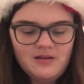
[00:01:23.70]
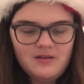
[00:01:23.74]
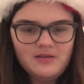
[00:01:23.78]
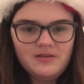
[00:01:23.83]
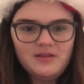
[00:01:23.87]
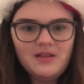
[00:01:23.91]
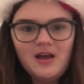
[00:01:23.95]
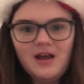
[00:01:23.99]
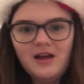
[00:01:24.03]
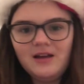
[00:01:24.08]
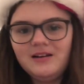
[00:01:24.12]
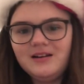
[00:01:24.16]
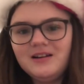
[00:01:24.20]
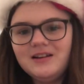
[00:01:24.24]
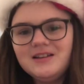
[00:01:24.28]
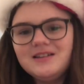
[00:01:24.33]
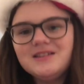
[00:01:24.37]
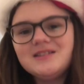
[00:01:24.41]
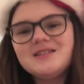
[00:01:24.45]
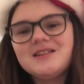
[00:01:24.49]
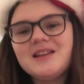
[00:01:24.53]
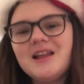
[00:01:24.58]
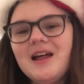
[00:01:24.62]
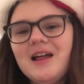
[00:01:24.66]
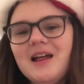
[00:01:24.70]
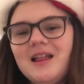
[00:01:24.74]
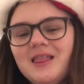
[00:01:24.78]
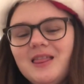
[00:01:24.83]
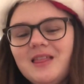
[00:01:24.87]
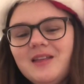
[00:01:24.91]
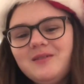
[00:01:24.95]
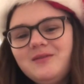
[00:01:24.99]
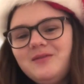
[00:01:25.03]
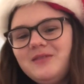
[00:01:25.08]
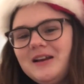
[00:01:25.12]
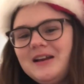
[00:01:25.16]
that is the end
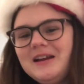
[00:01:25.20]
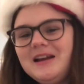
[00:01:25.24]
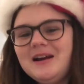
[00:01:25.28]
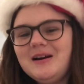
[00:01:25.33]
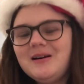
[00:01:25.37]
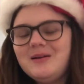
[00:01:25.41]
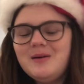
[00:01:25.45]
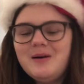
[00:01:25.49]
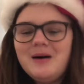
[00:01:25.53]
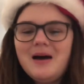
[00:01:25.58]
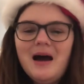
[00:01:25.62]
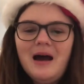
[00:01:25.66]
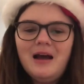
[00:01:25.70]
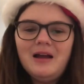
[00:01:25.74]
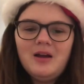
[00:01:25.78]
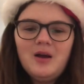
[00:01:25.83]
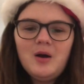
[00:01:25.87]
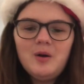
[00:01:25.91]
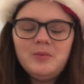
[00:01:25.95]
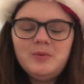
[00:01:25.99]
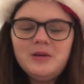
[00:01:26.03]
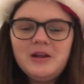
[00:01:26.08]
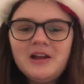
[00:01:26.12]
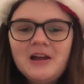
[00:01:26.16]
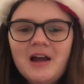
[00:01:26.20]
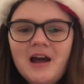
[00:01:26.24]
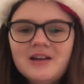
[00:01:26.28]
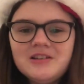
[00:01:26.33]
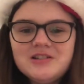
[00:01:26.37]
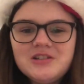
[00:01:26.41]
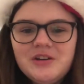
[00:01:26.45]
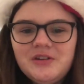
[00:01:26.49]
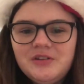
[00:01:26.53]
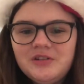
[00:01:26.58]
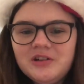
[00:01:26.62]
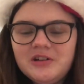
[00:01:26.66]
of the video. I hope you guys
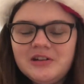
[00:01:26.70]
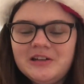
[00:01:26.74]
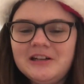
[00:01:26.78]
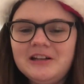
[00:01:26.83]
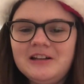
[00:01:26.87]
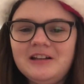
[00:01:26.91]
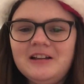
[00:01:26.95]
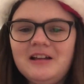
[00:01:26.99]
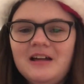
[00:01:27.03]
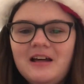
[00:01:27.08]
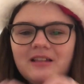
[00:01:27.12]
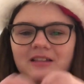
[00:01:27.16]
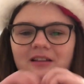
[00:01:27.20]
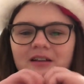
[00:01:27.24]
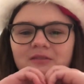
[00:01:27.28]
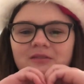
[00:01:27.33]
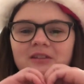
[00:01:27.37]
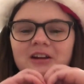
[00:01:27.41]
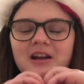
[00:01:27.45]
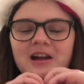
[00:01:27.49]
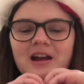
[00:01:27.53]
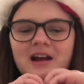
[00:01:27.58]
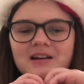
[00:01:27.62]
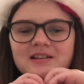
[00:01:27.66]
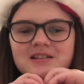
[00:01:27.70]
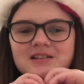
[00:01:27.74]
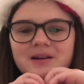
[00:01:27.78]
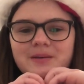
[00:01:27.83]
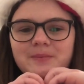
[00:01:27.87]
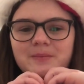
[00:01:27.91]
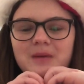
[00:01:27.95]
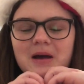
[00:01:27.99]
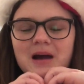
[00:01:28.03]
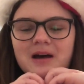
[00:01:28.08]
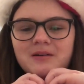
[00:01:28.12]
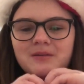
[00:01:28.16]
enjoyed it. I love you guys
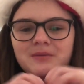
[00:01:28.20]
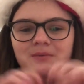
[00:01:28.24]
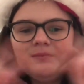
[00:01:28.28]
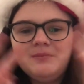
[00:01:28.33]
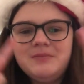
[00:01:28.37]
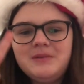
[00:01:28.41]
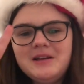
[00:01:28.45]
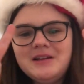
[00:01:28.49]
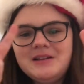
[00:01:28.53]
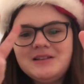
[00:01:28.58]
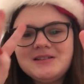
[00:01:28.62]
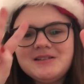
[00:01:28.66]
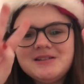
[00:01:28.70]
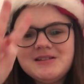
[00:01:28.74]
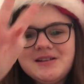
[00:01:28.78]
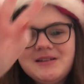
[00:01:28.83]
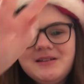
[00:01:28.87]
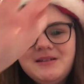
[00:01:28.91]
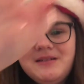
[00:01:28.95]
and I'm out. Peace.